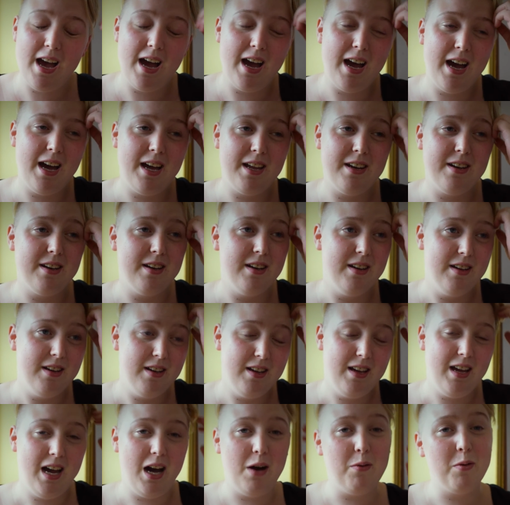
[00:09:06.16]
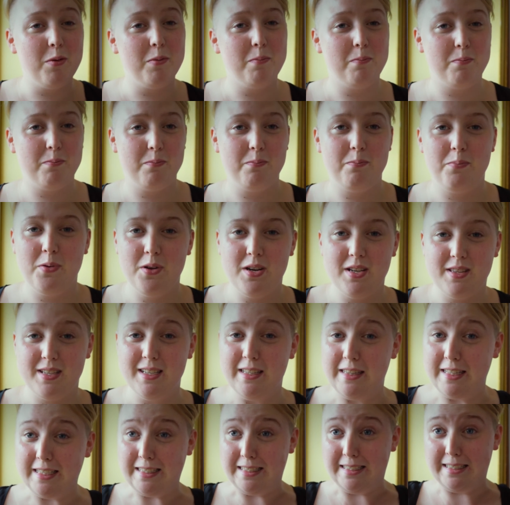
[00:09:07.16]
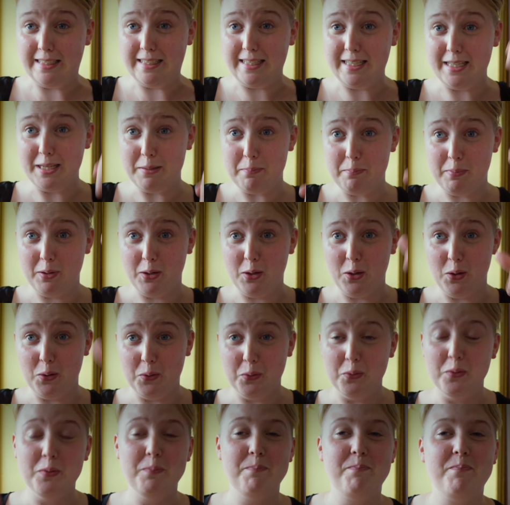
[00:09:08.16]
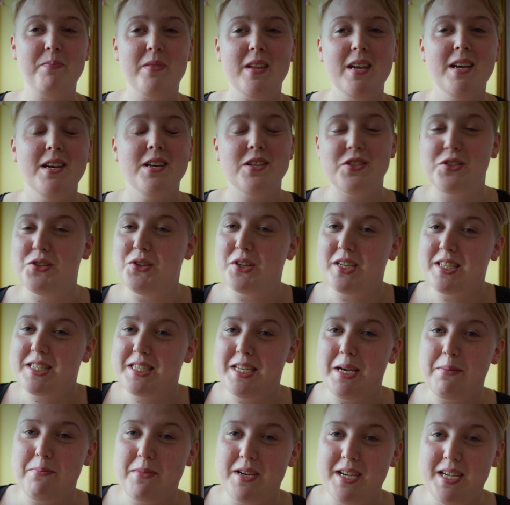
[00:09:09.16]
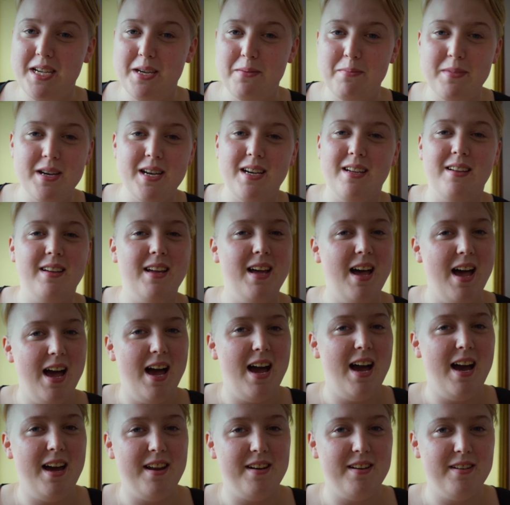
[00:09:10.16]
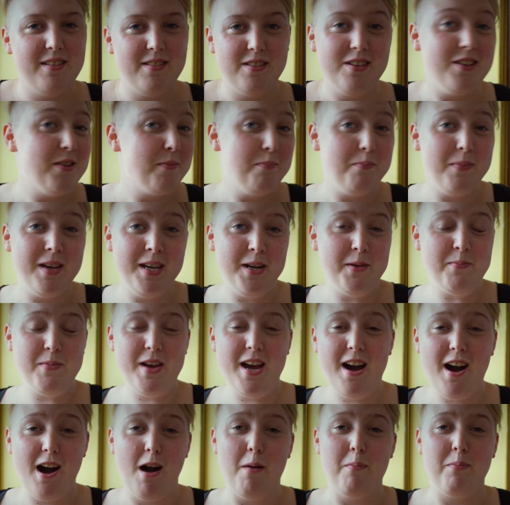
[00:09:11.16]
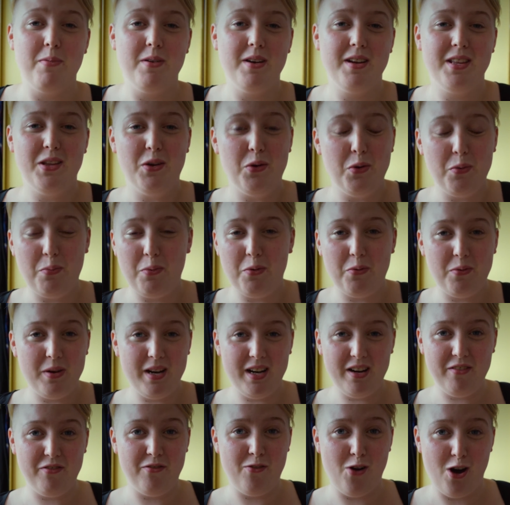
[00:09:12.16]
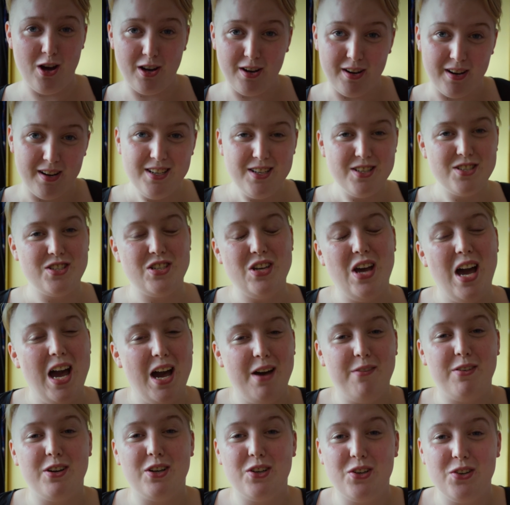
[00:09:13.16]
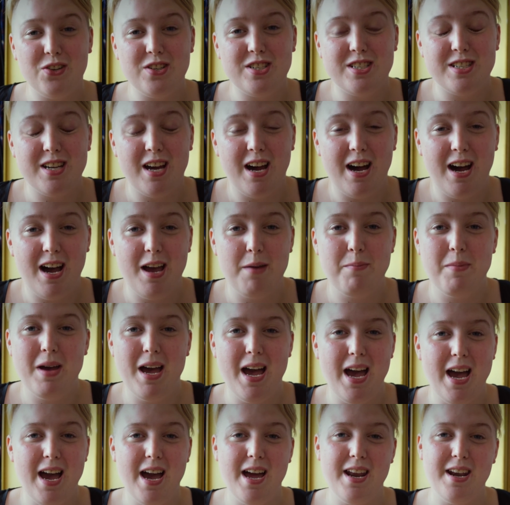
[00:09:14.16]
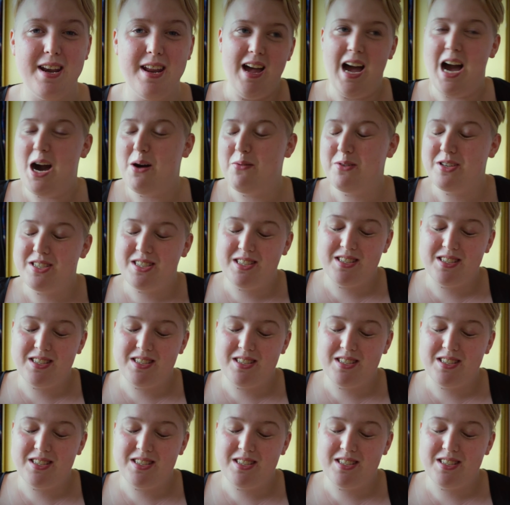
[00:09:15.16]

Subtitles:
and I will put it in the link below. So you can send me an email and meet me up. That would be really fun. So have a good time, and I